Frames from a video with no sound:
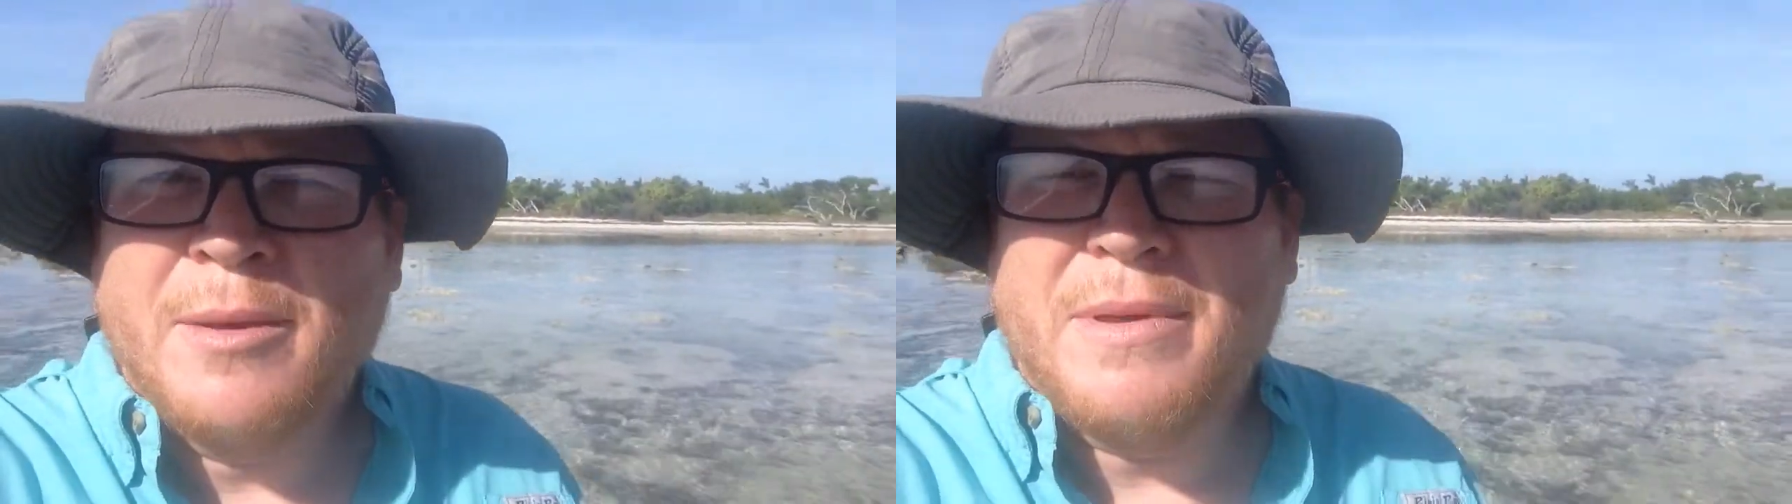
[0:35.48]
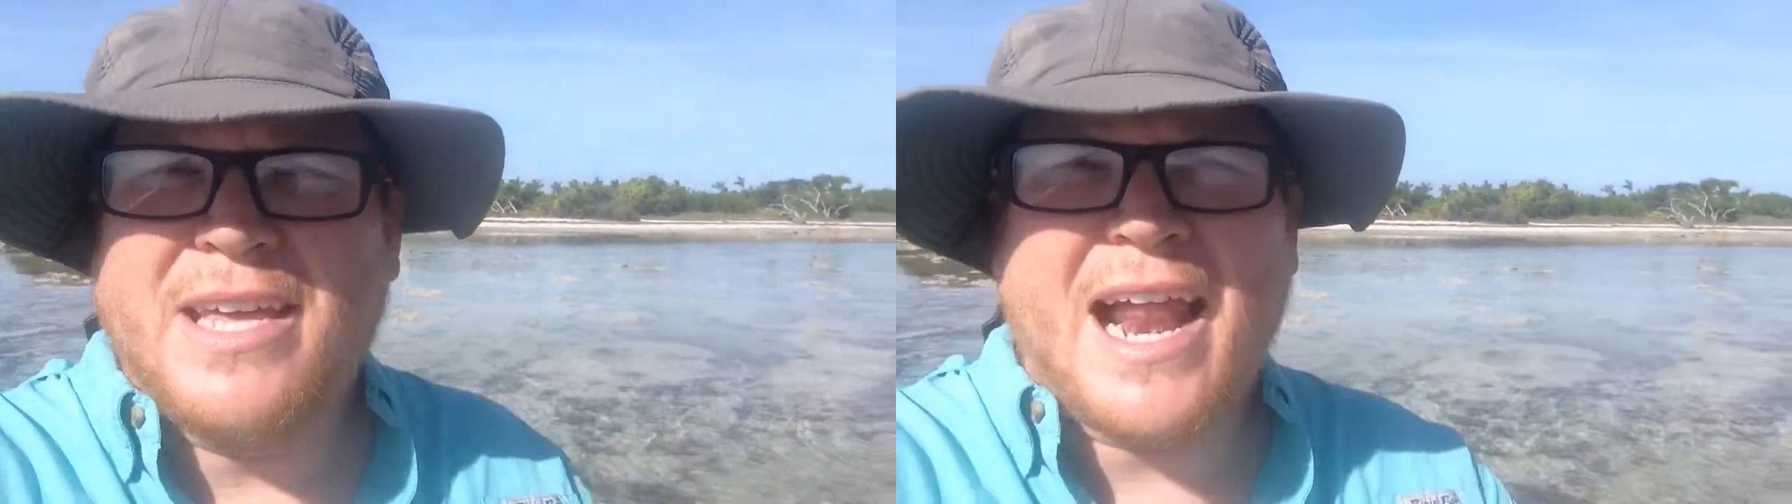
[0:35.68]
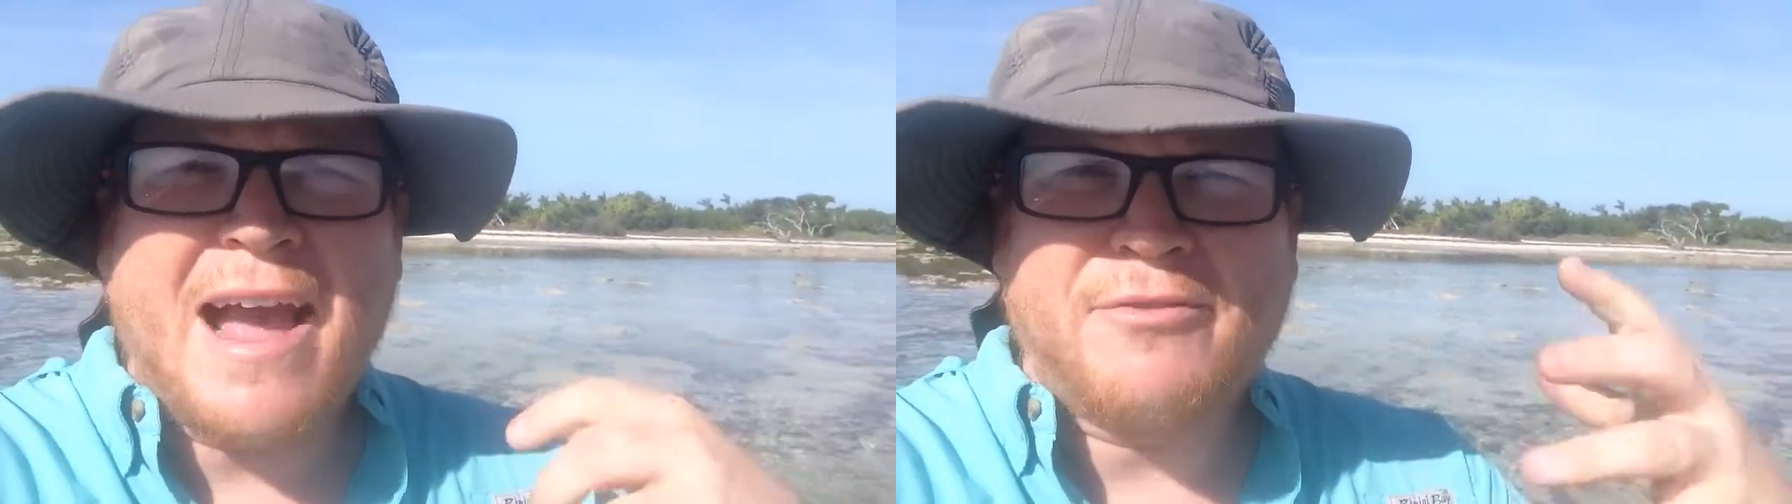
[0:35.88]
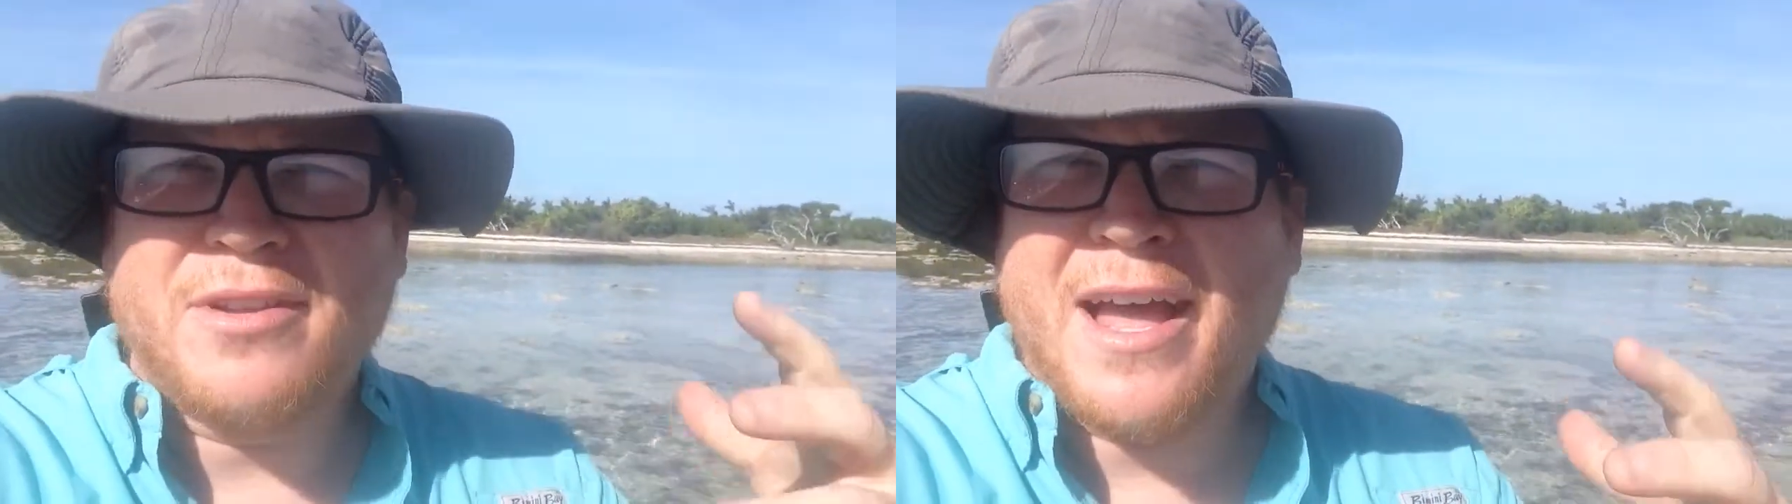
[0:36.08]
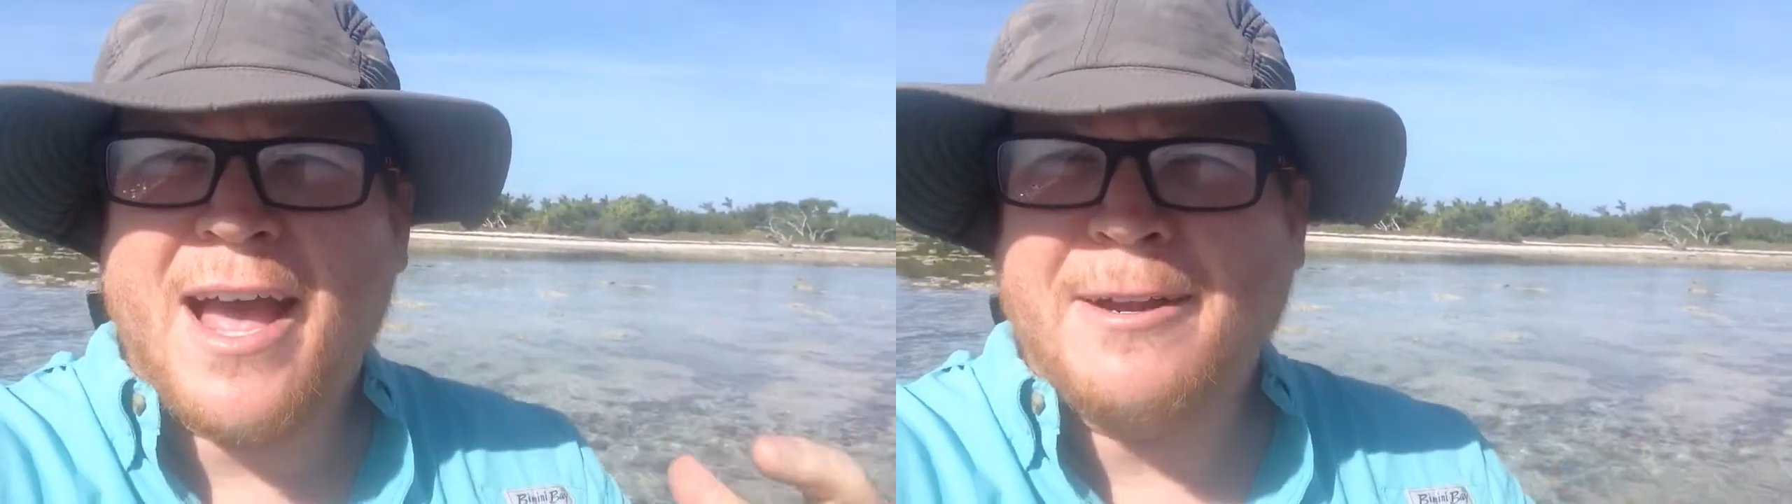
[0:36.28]
But then
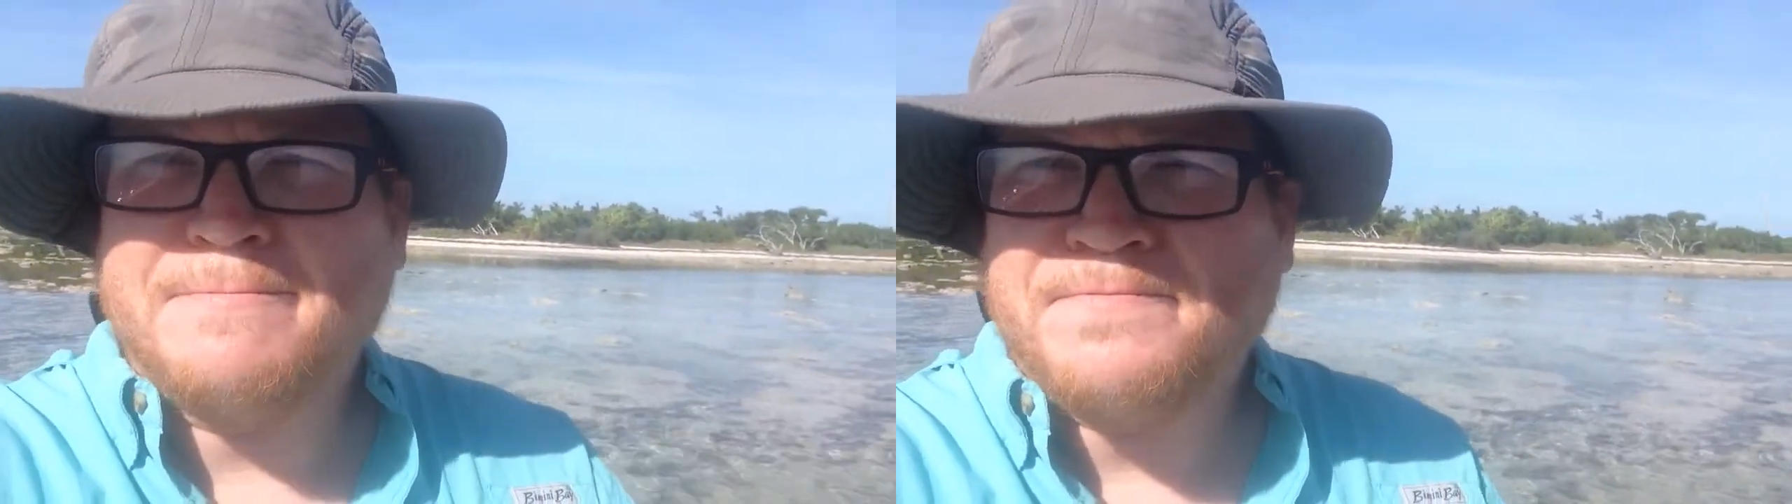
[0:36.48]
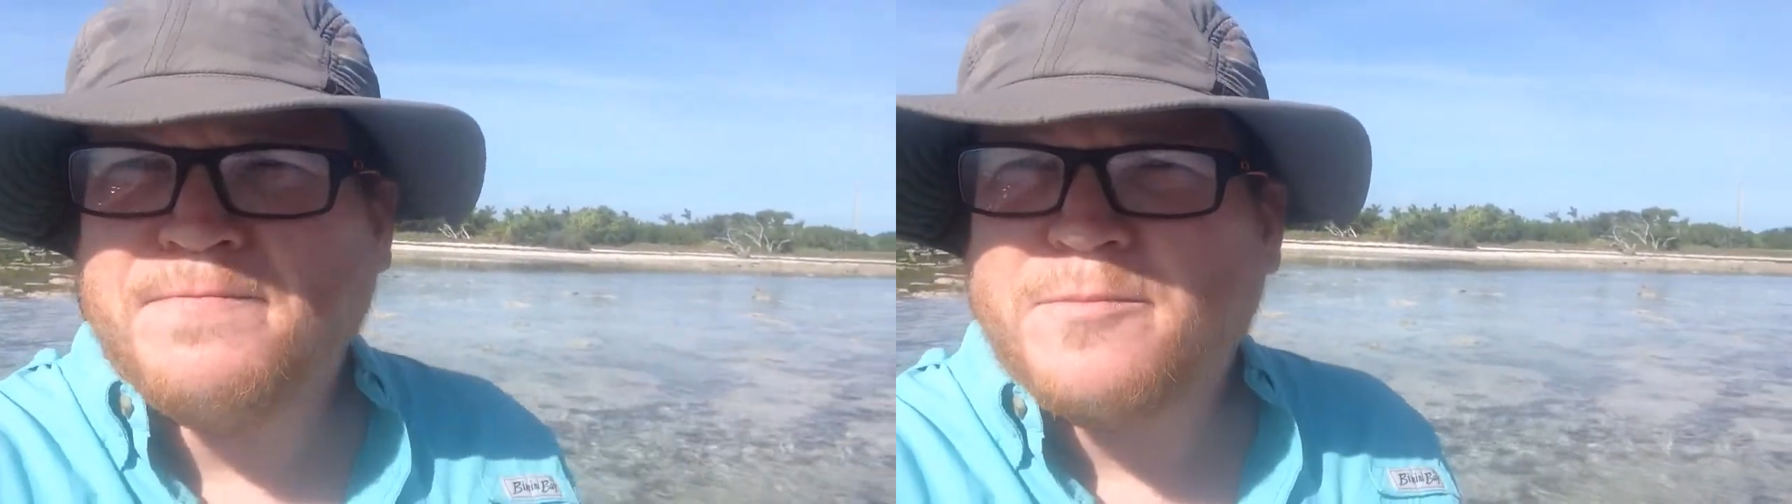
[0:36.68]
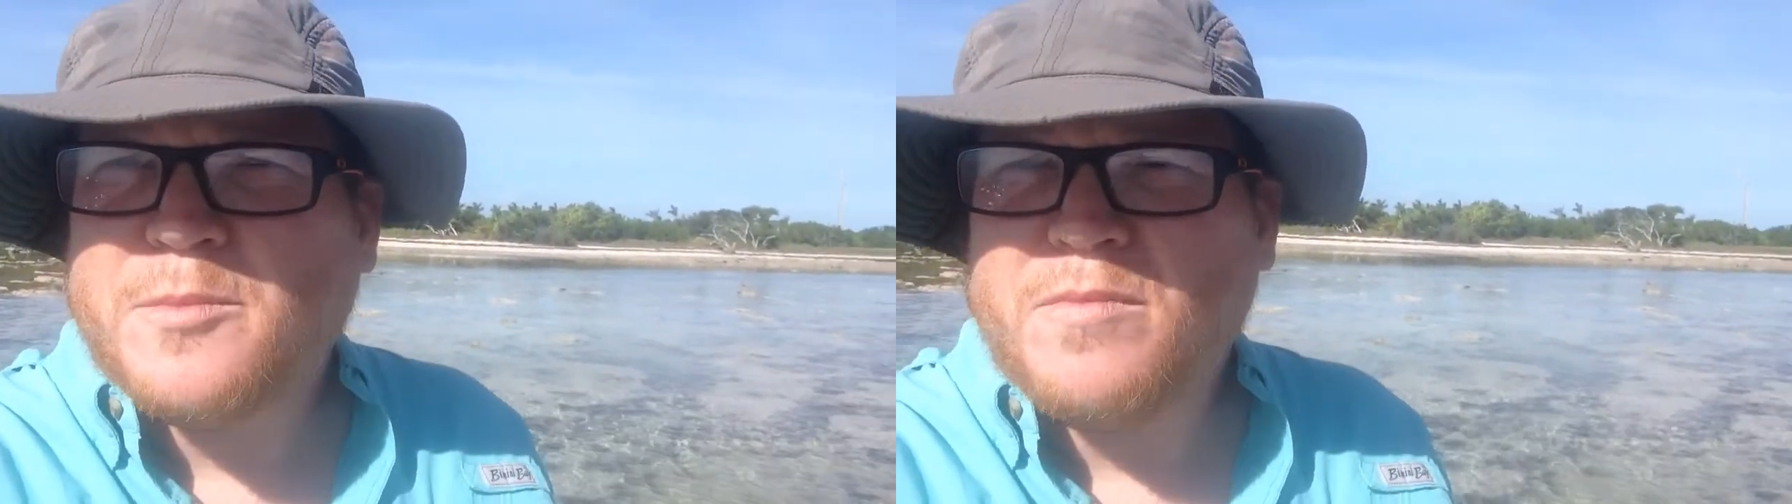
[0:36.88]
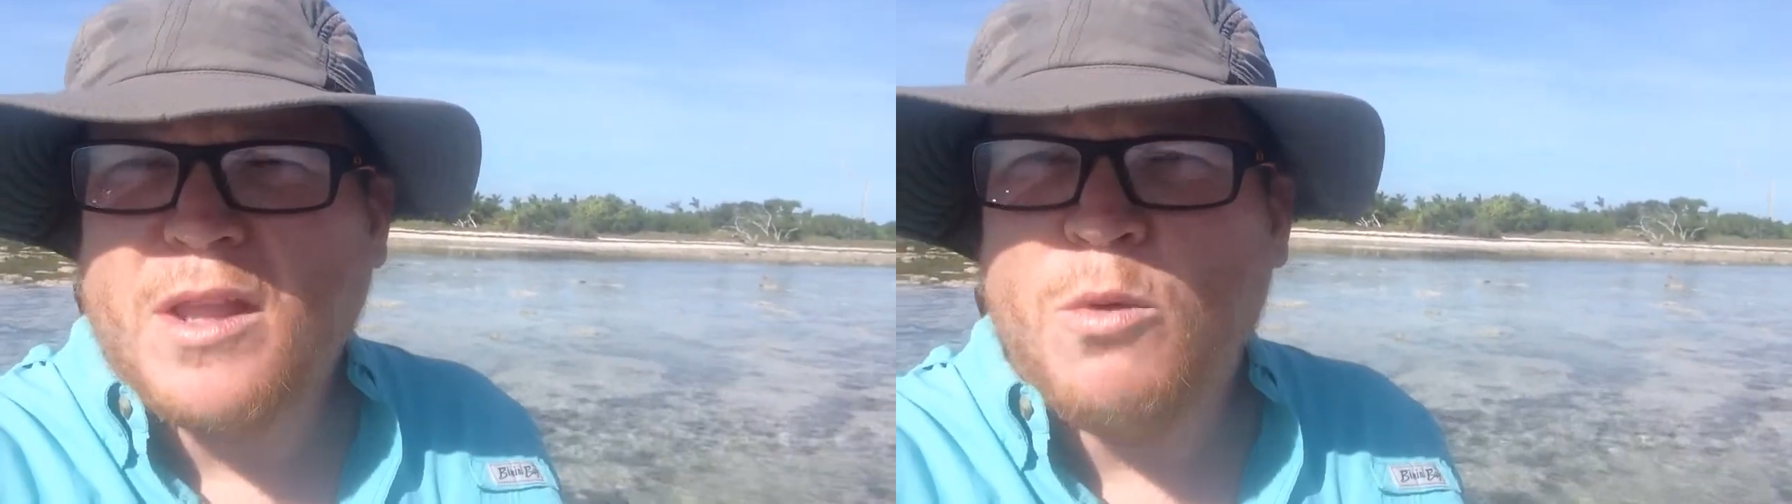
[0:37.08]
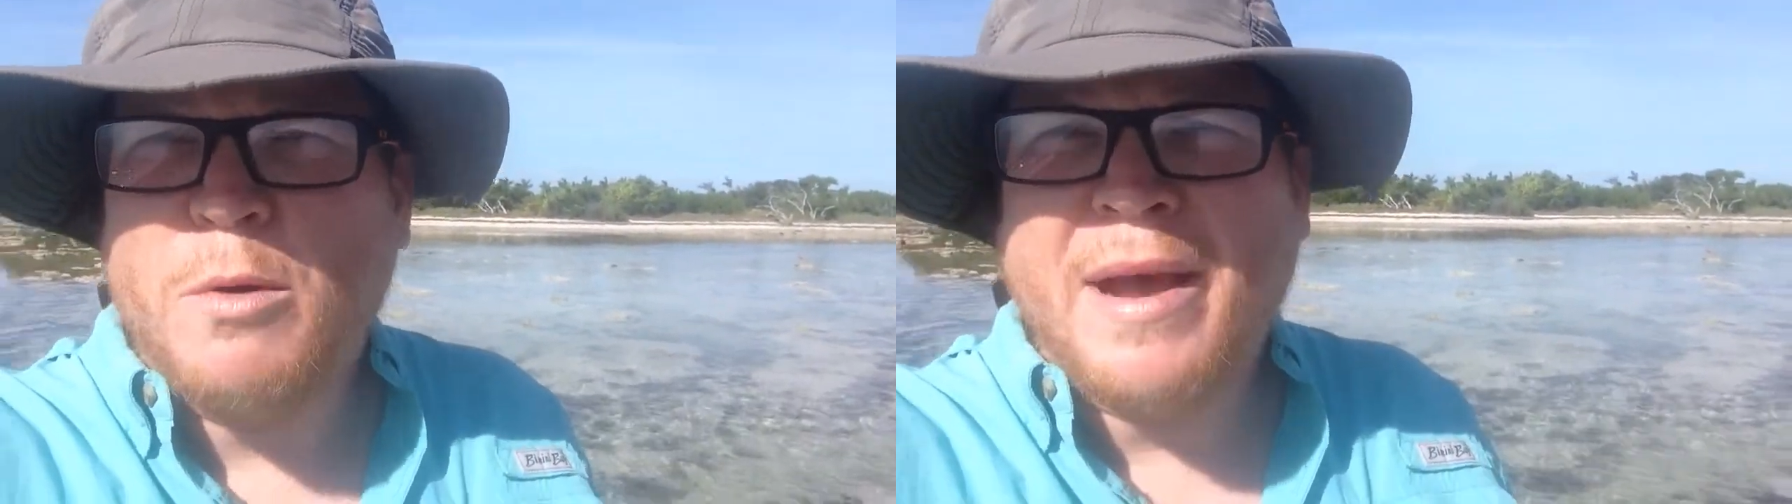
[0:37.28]
after that, we